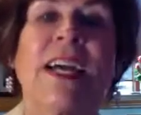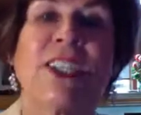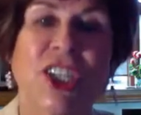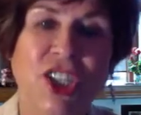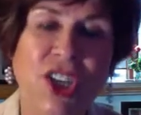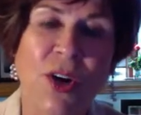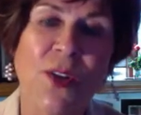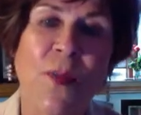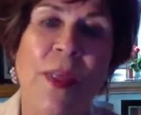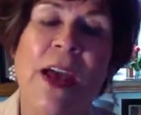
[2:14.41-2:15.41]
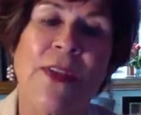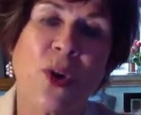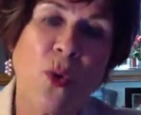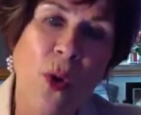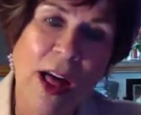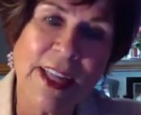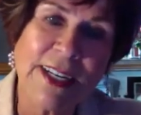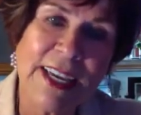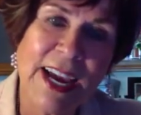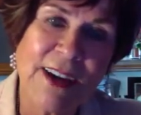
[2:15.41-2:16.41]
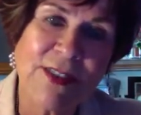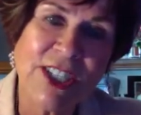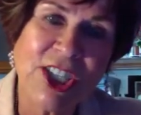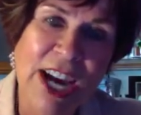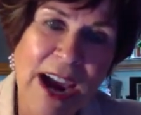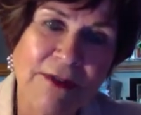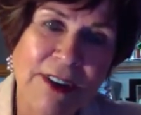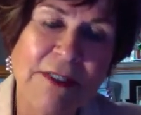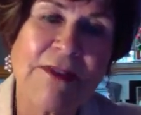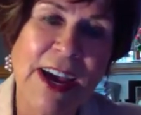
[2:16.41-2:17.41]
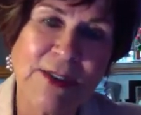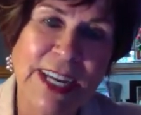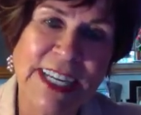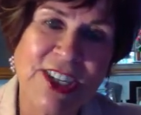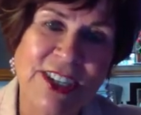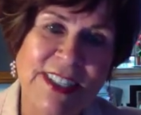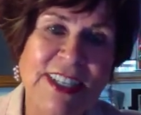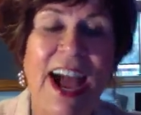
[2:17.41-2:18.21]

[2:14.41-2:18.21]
to show them the quality of the Jafra foundations.